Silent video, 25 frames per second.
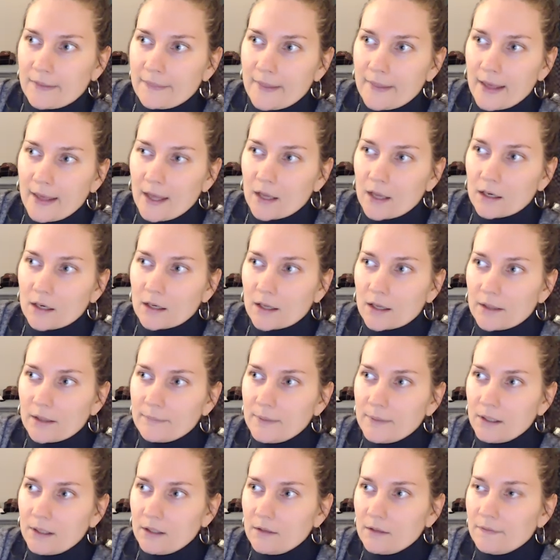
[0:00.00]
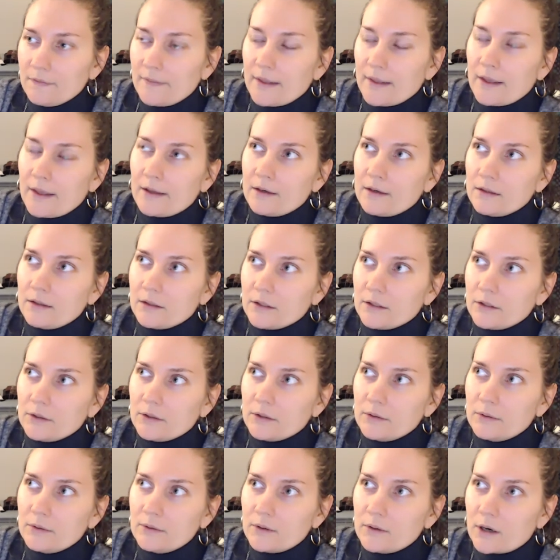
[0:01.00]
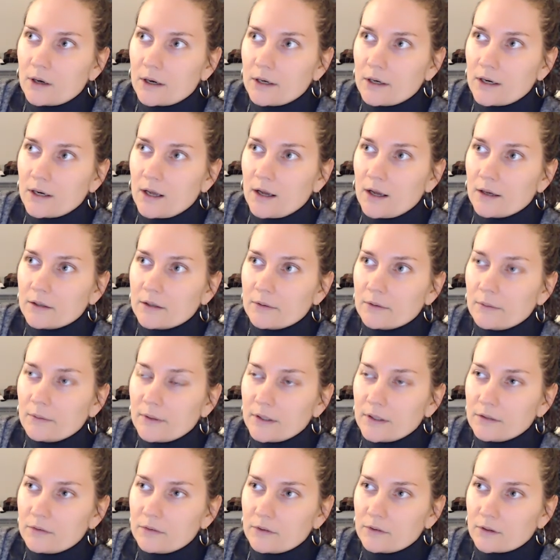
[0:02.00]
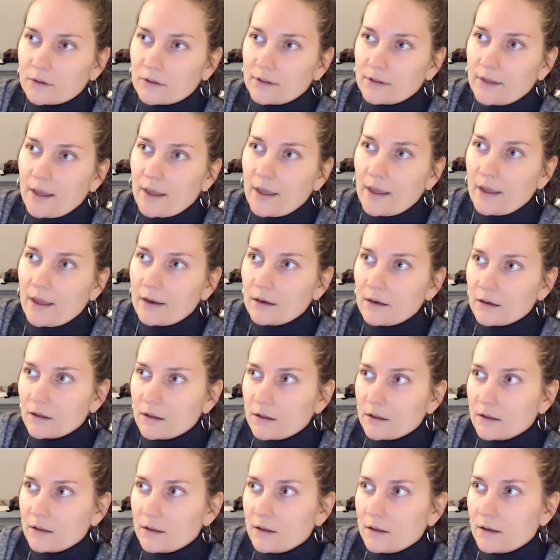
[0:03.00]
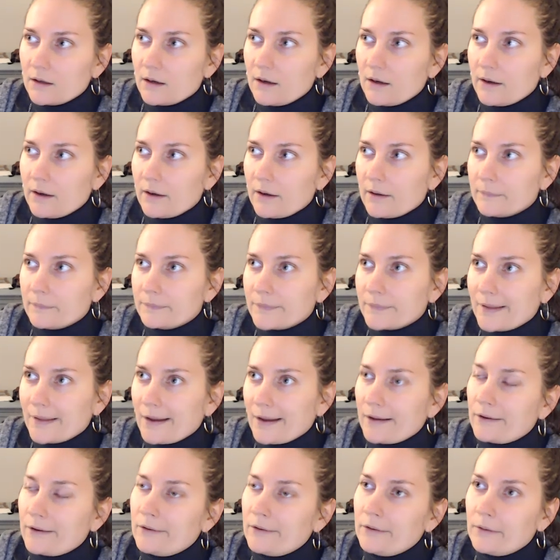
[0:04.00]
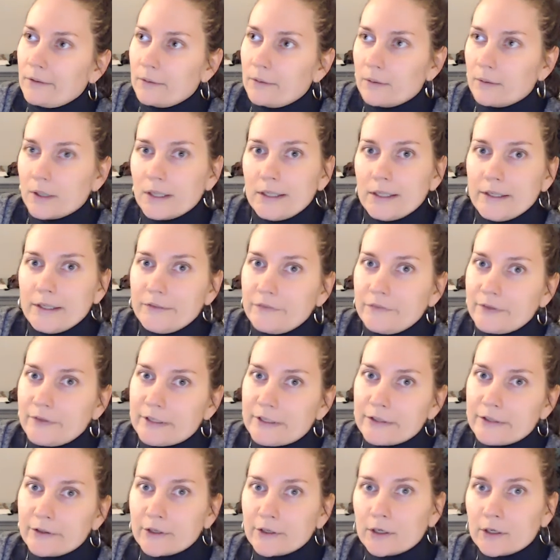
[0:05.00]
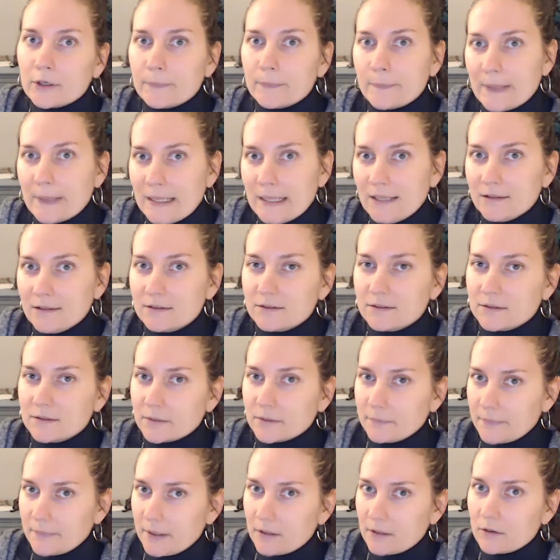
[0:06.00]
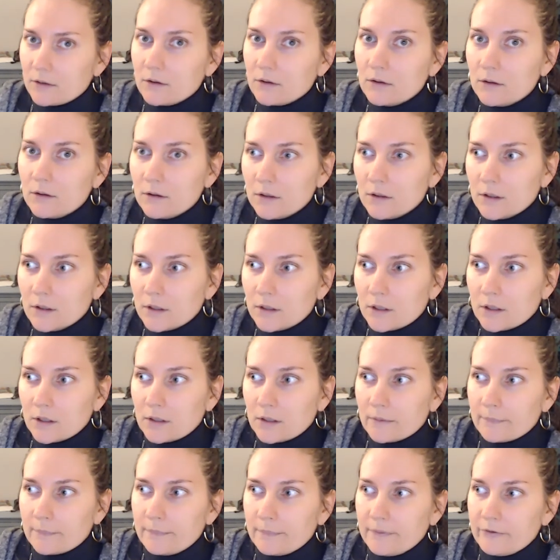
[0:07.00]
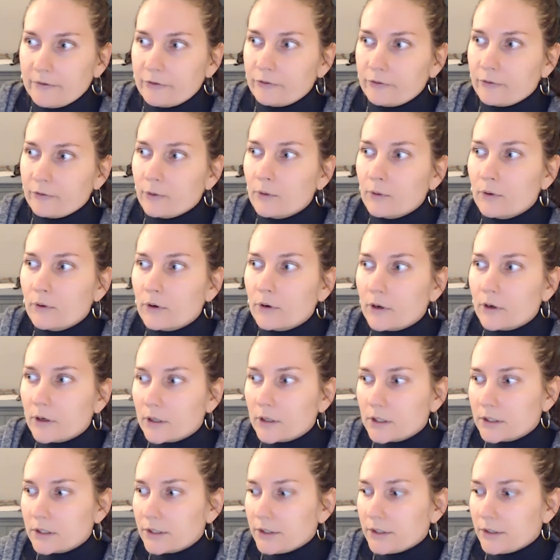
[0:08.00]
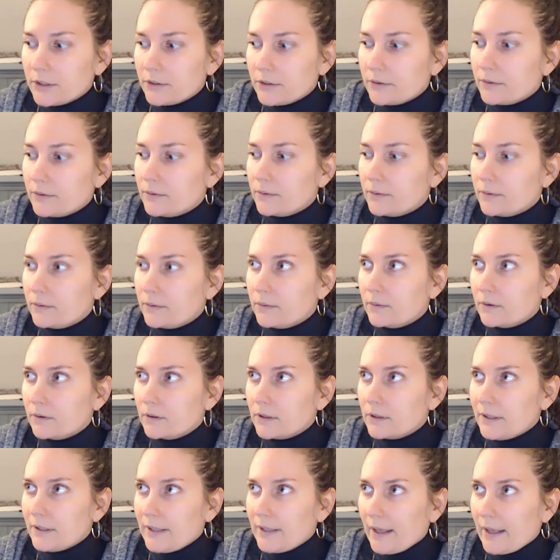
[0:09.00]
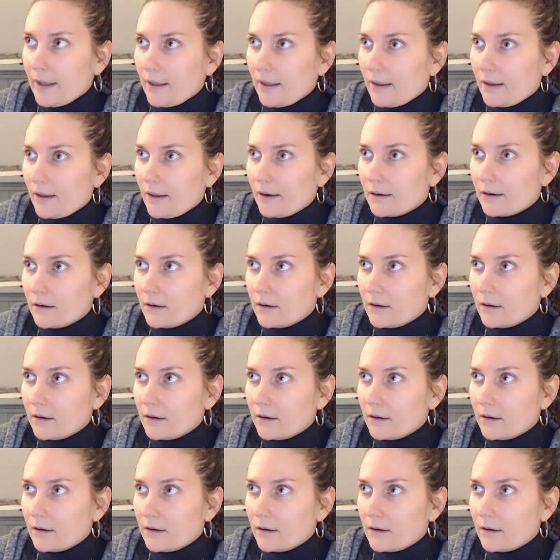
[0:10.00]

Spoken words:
that, I mean that you are not going to get, I don't know, interior paint submittal before you get